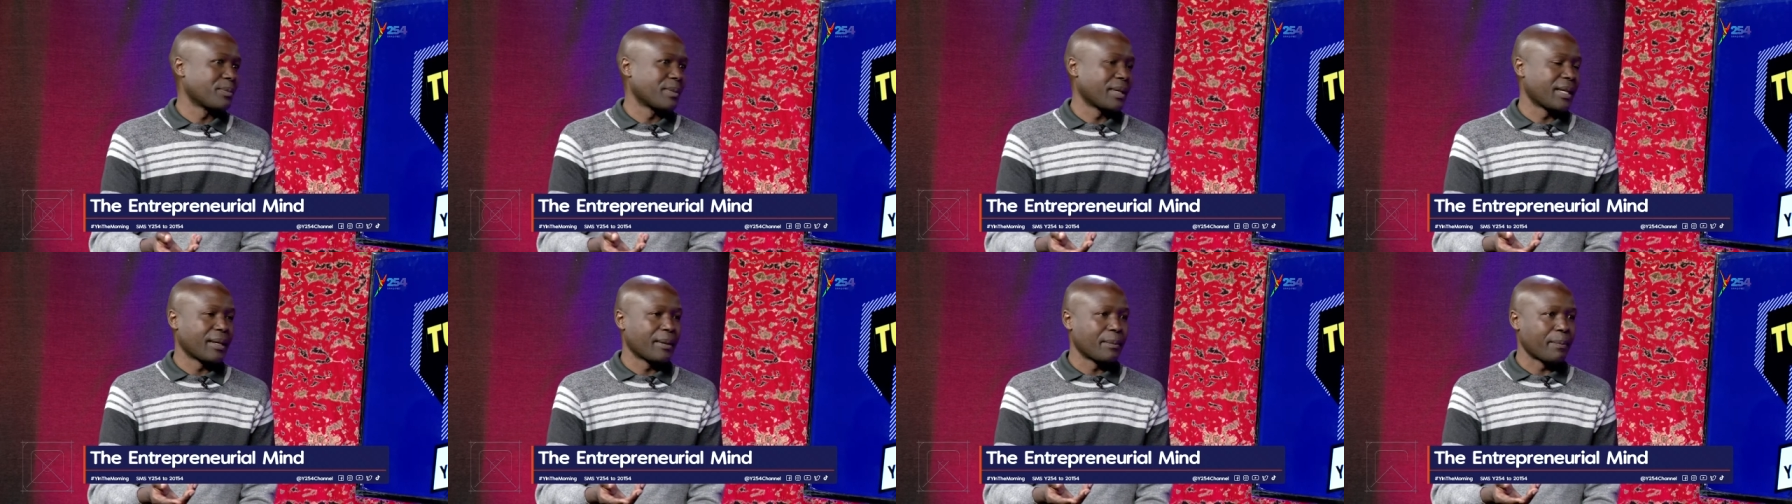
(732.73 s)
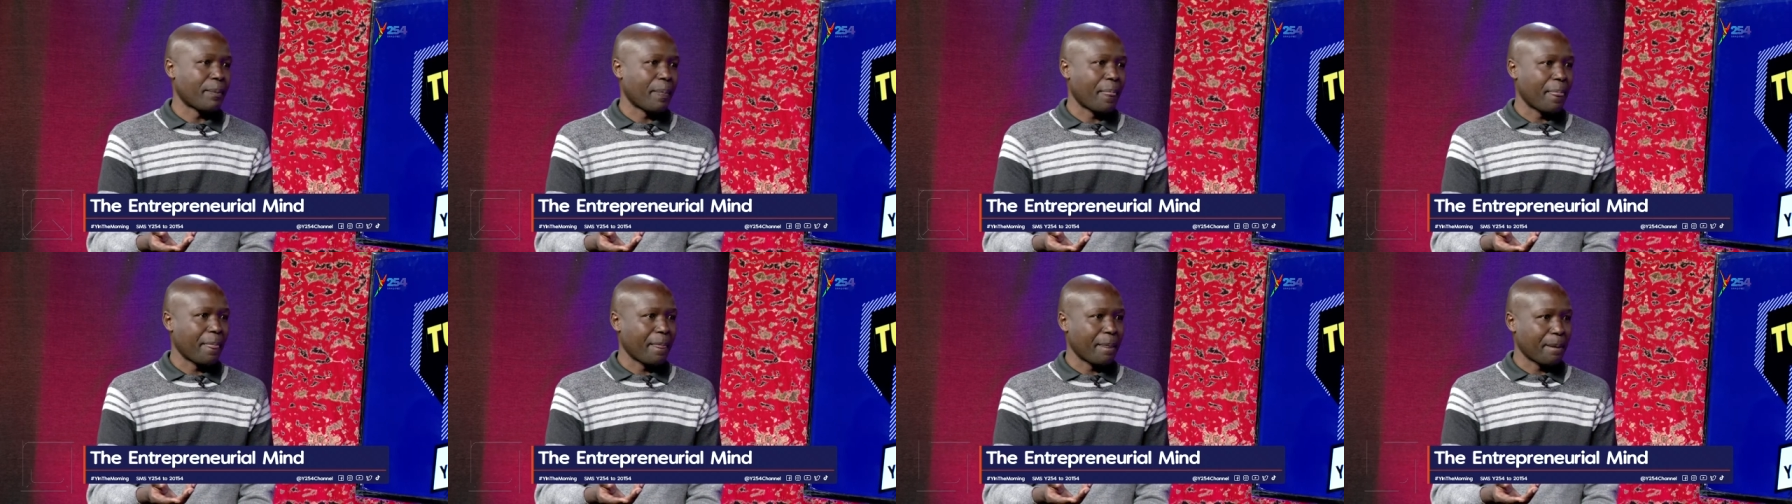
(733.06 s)

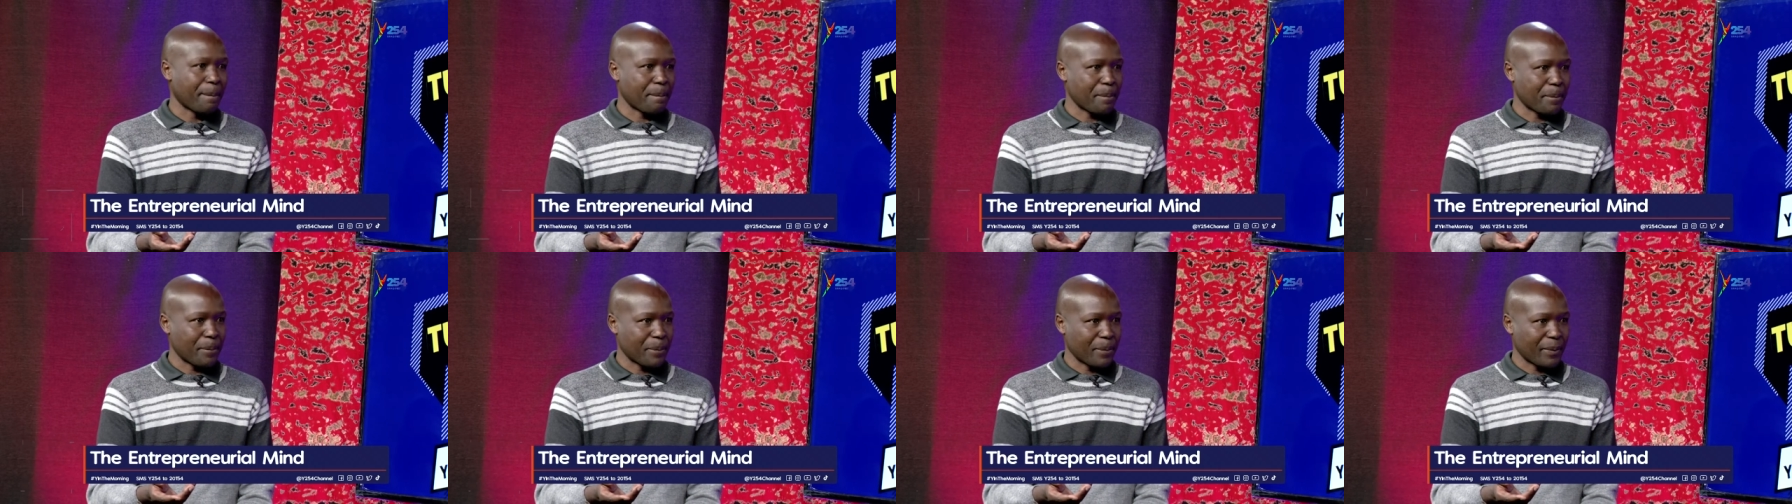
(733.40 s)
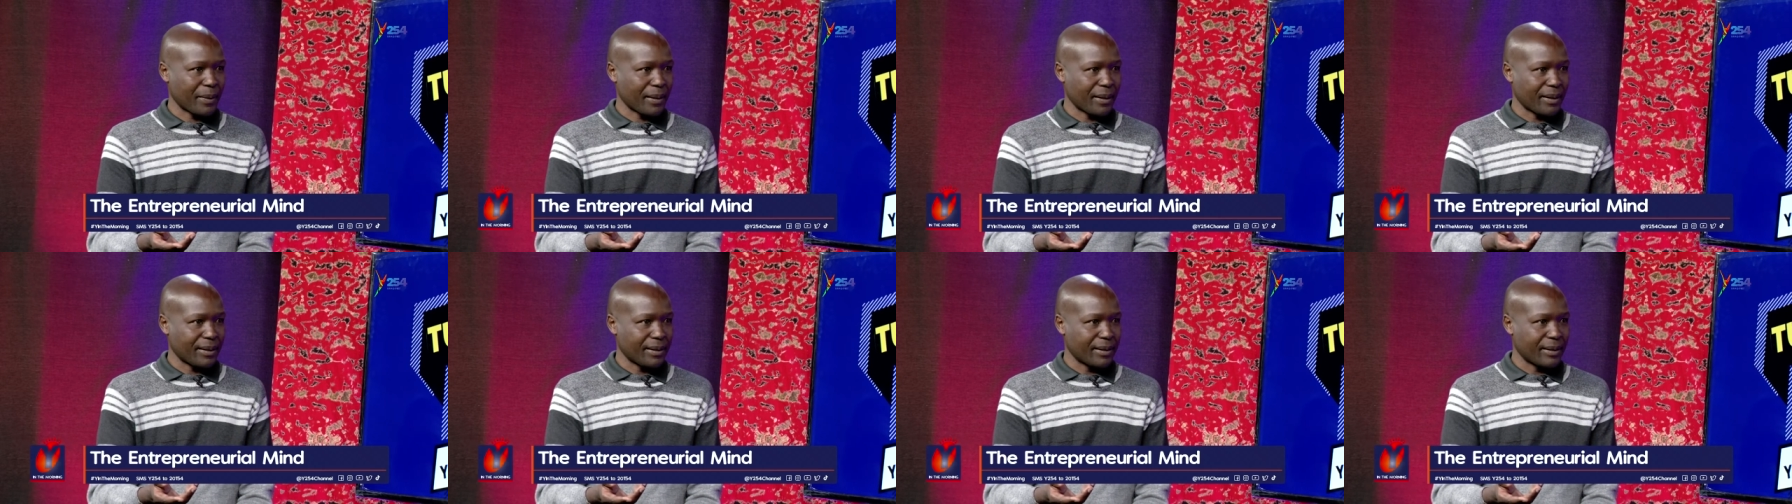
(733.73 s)
um,
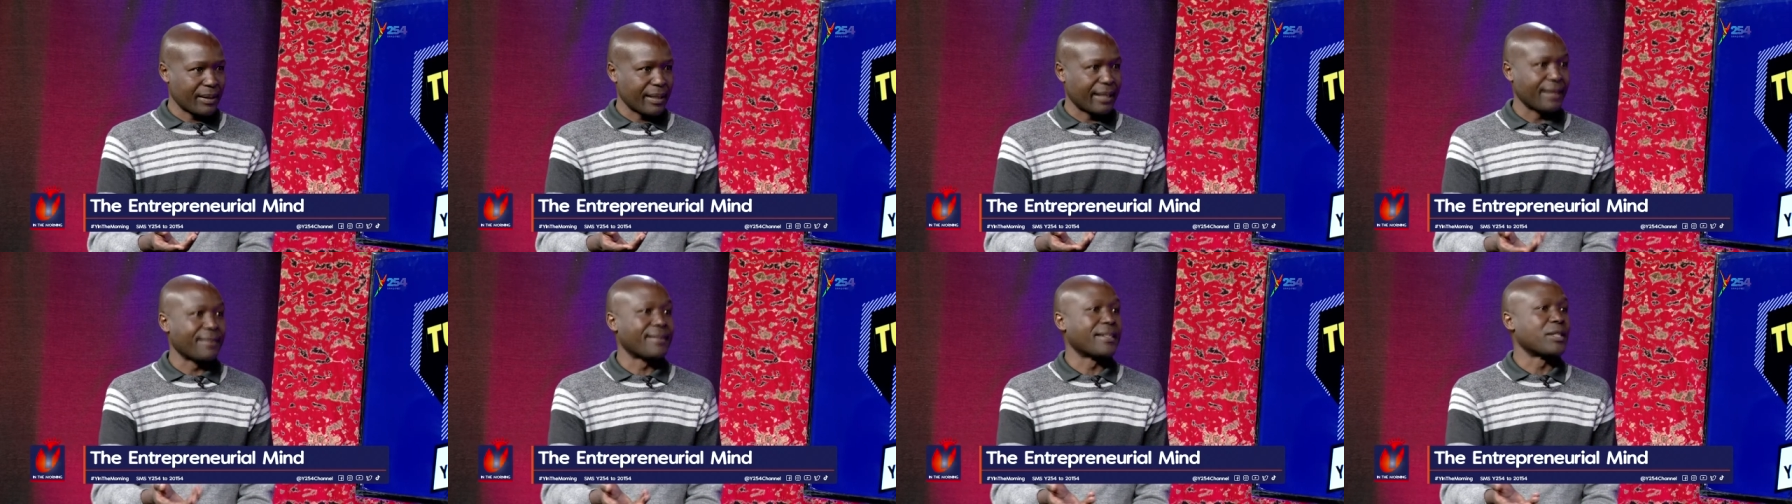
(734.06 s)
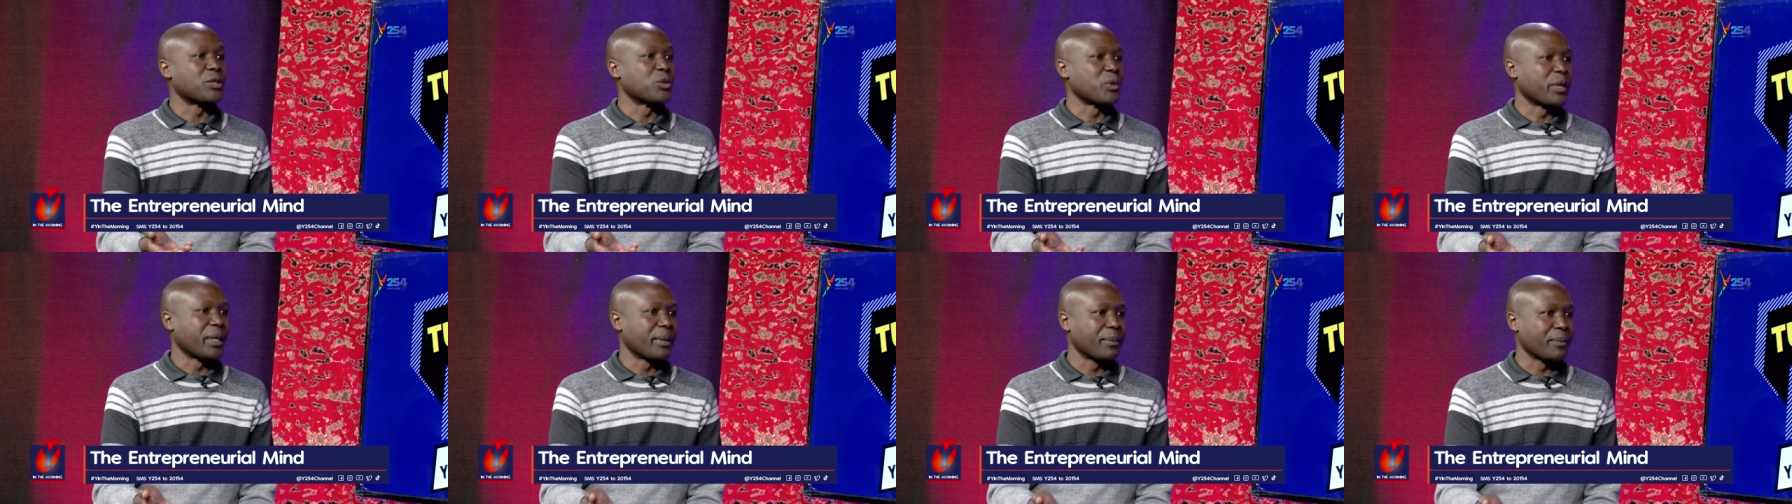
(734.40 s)

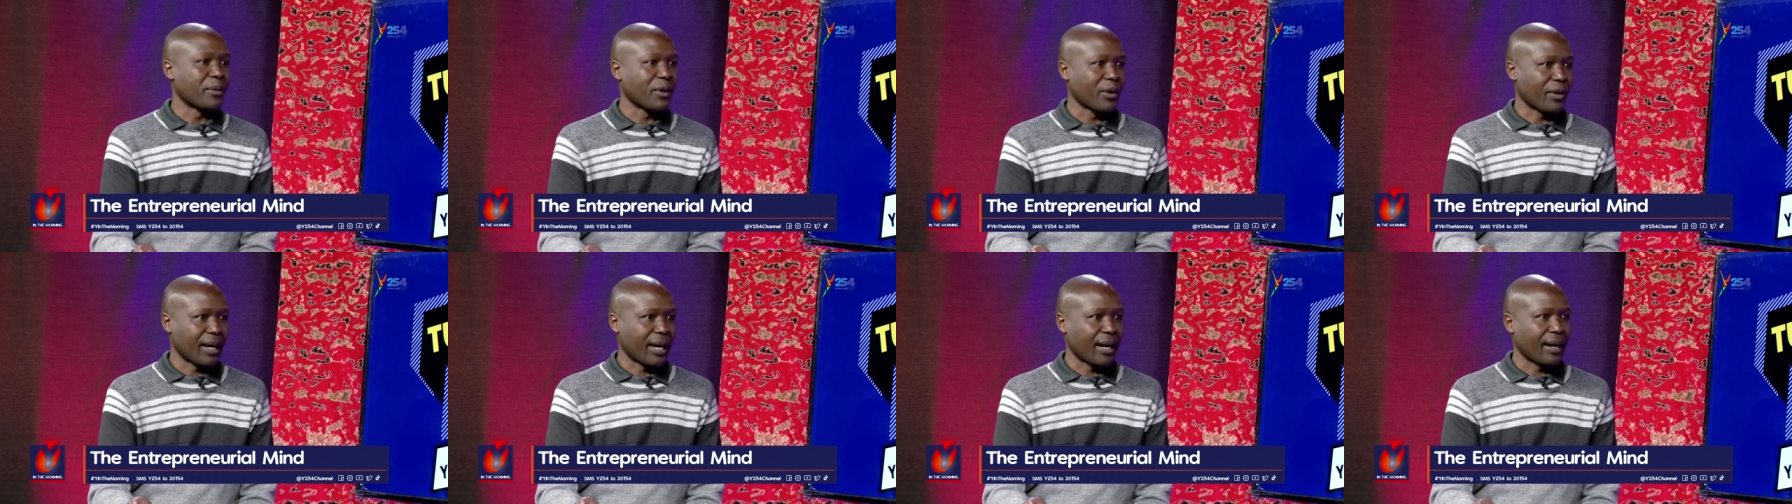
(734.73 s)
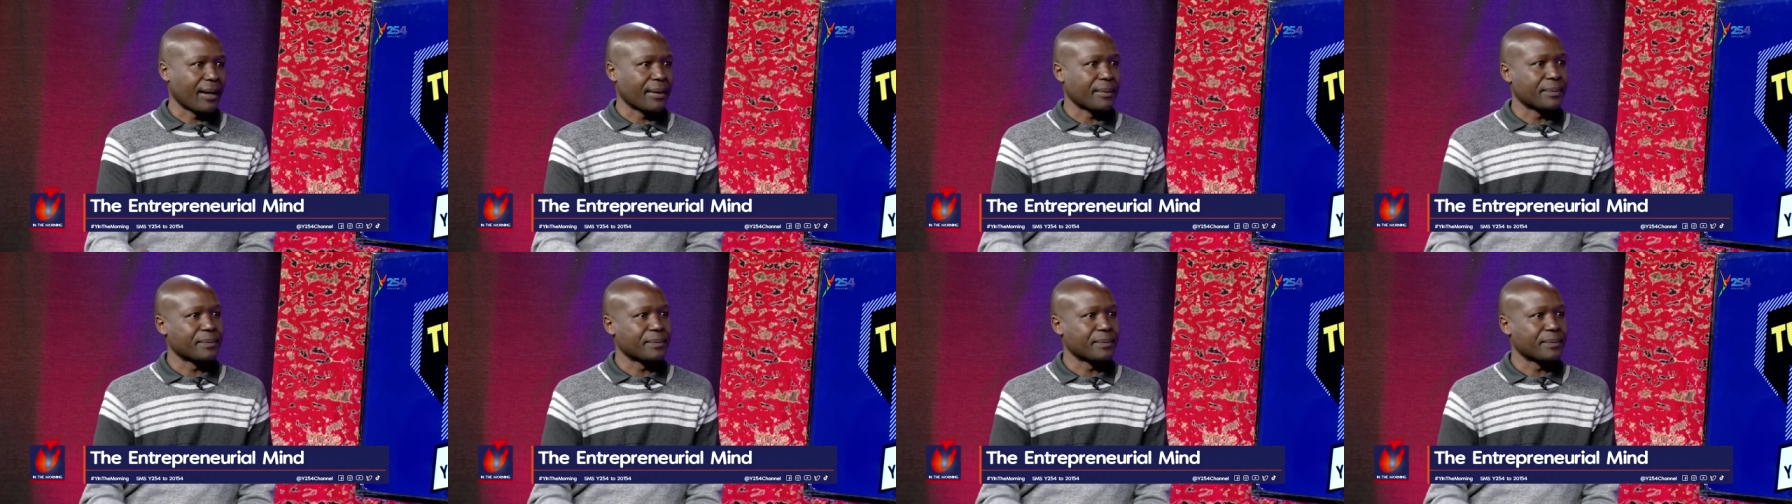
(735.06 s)
given to him or her.